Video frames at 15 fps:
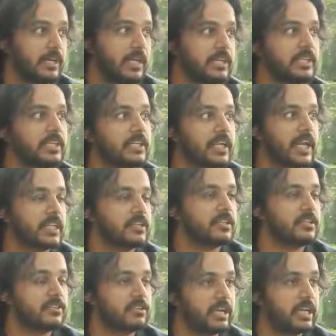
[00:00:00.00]
I think it had
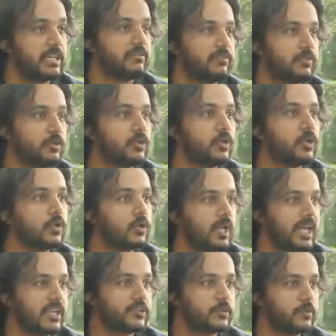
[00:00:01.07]
the drive to know
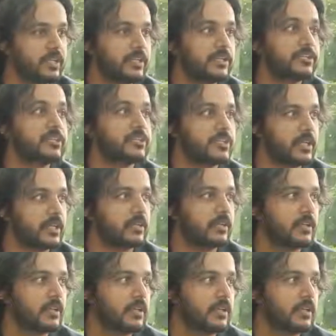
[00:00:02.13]
has to be intrinsic.